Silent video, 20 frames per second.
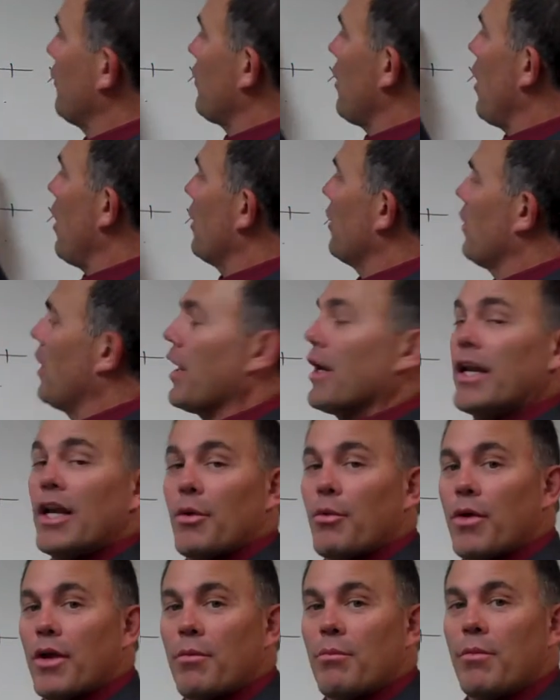solid line
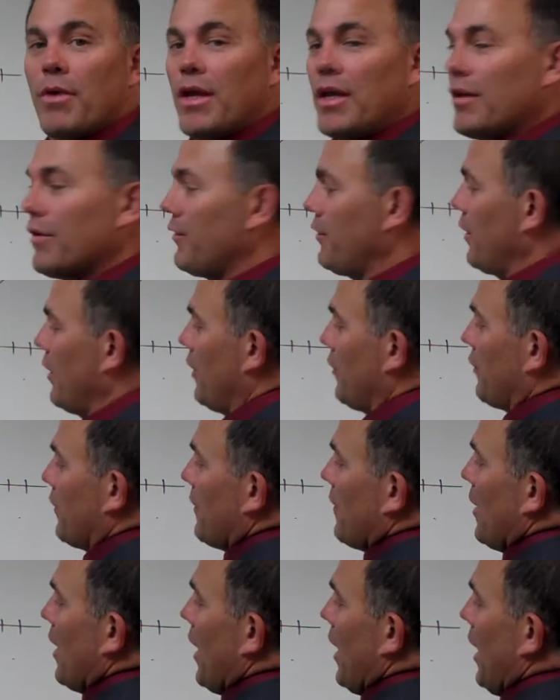here, what it means is
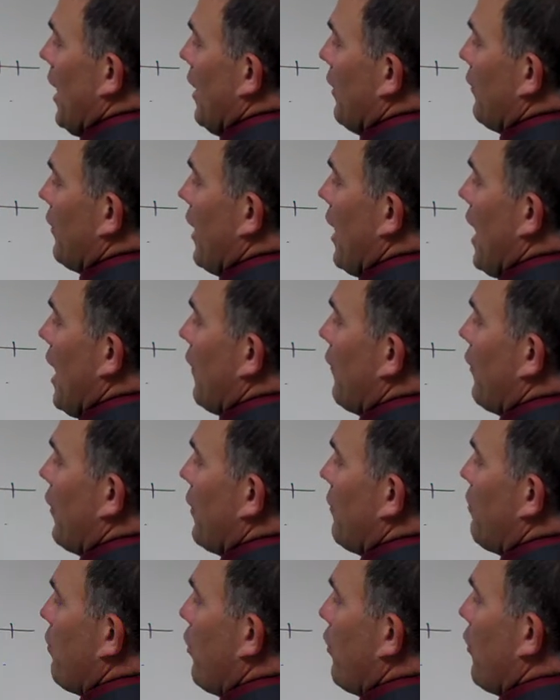that
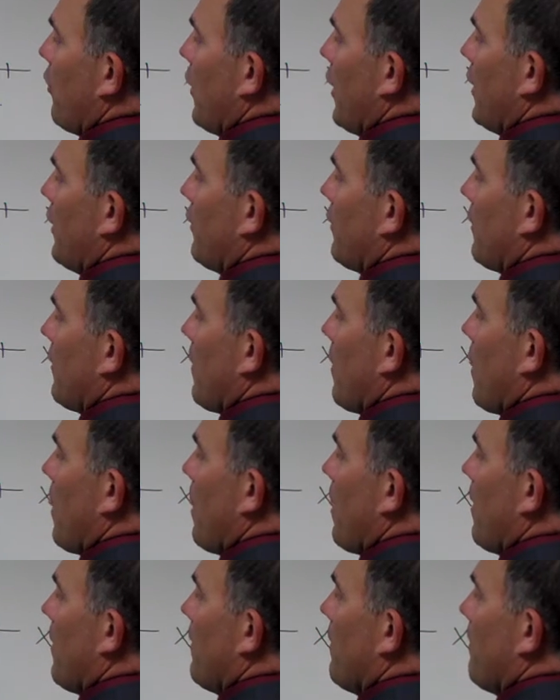every point
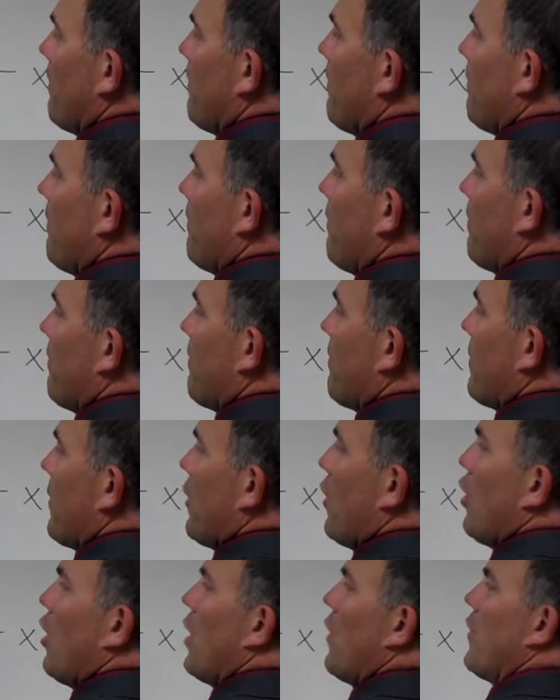
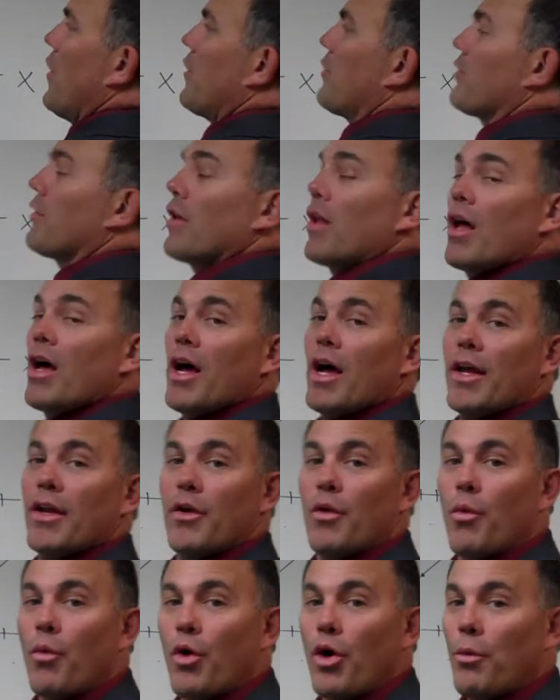on this
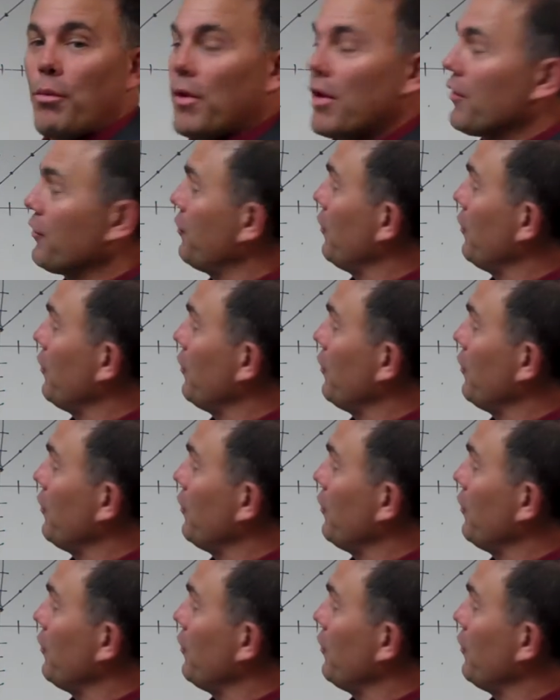line will be a